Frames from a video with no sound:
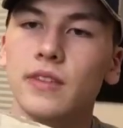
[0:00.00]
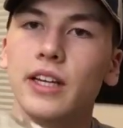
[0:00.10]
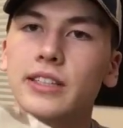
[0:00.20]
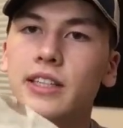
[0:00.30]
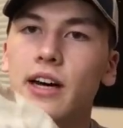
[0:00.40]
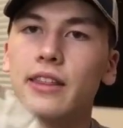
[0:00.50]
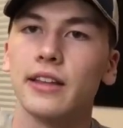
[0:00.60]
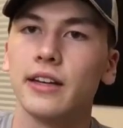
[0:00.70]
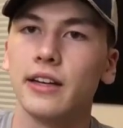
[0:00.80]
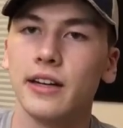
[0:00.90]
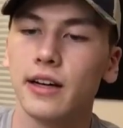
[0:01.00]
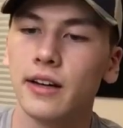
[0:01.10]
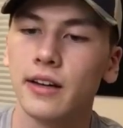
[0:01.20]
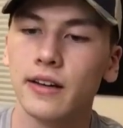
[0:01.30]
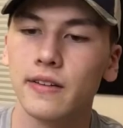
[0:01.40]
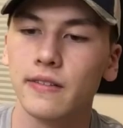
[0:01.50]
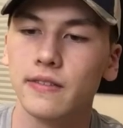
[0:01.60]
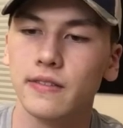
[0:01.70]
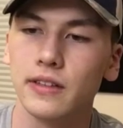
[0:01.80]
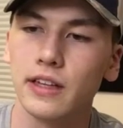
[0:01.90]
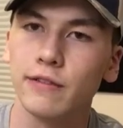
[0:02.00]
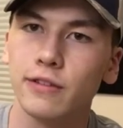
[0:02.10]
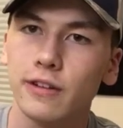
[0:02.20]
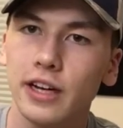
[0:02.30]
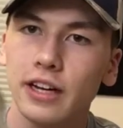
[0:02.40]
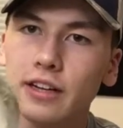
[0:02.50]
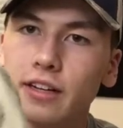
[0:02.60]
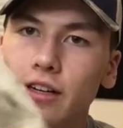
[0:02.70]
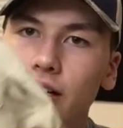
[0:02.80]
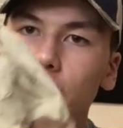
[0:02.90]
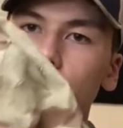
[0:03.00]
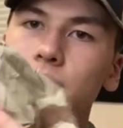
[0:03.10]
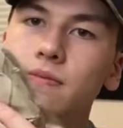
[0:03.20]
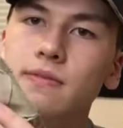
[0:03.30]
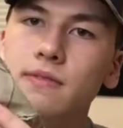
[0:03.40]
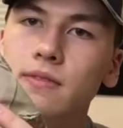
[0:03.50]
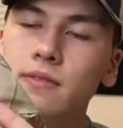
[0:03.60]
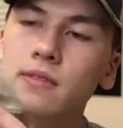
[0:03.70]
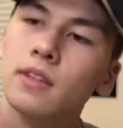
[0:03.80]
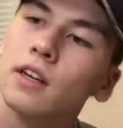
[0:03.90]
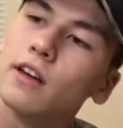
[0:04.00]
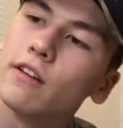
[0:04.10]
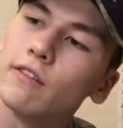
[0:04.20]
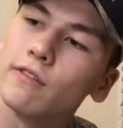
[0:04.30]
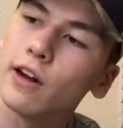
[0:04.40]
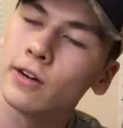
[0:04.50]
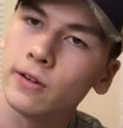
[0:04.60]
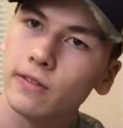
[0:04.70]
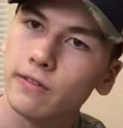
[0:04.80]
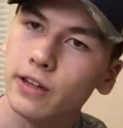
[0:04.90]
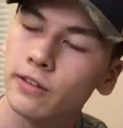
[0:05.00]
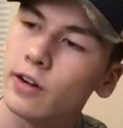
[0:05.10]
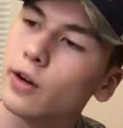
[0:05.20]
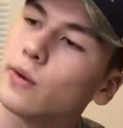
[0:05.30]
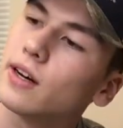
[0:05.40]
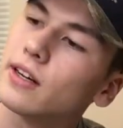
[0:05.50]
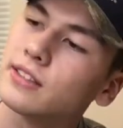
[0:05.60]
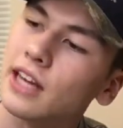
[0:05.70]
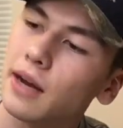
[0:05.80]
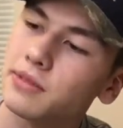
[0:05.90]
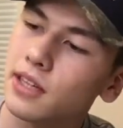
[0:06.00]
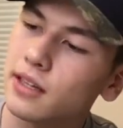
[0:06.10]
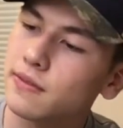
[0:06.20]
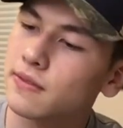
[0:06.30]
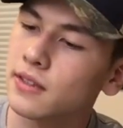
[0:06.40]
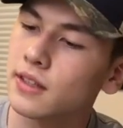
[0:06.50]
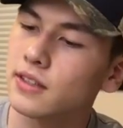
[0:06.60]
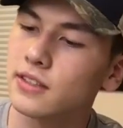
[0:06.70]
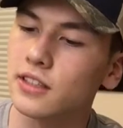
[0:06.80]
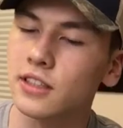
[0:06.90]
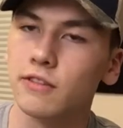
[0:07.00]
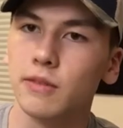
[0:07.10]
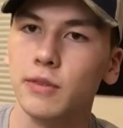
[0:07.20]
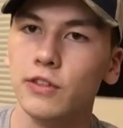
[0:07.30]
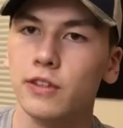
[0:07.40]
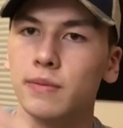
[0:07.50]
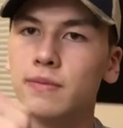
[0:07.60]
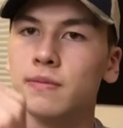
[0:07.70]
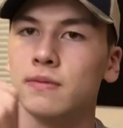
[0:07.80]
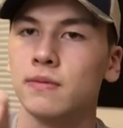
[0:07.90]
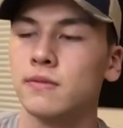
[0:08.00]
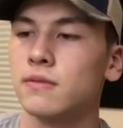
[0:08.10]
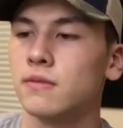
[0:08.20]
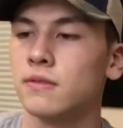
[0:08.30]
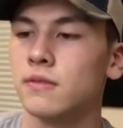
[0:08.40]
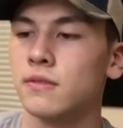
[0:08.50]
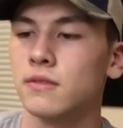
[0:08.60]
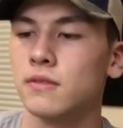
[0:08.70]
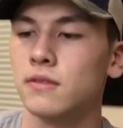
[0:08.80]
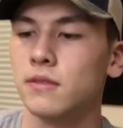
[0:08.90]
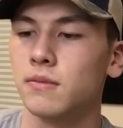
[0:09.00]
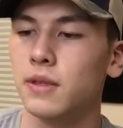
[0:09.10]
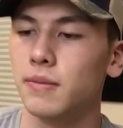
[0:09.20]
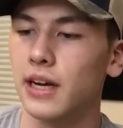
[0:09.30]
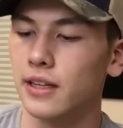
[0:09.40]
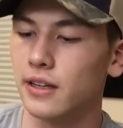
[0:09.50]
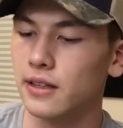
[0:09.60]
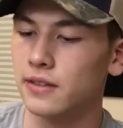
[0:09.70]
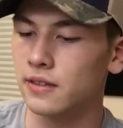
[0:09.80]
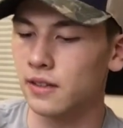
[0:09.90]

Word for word: It's got the infrared uh, Vel Velcro uh, tabs on them, so you can remove them, put them back on.